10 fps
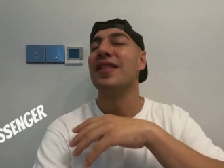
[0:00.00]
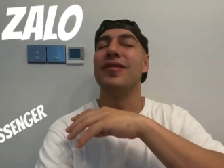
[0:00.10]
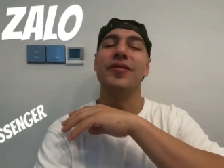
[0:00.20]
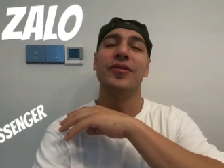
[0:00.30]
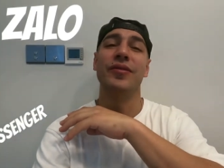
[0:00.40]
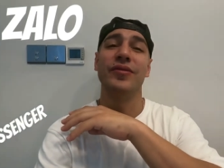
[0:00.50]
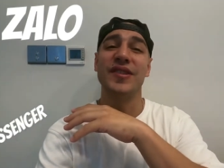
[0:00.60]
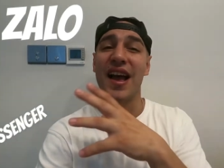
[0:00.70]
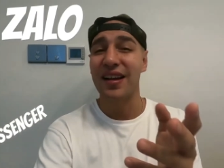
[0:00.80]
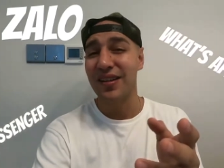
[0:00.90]
through
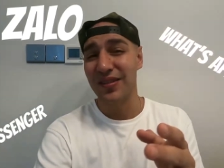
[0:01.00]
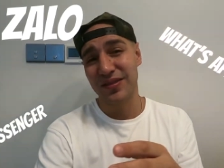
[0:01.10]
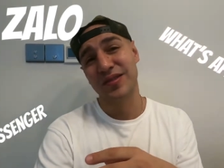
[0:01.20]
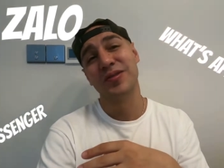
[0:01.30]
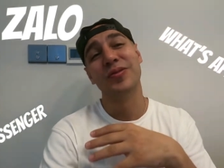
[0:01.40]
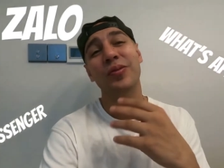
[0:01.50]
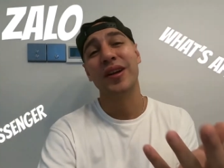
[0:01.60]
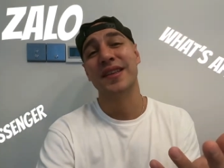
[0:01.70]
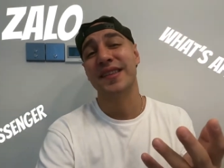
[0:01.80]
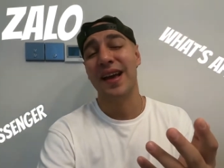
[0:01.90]
Zalo, through
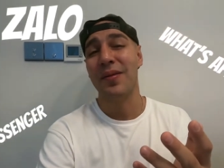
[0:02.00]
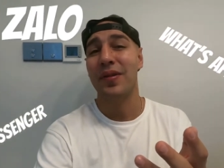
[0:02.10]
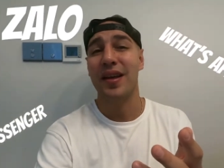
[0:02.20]
WhatsApp,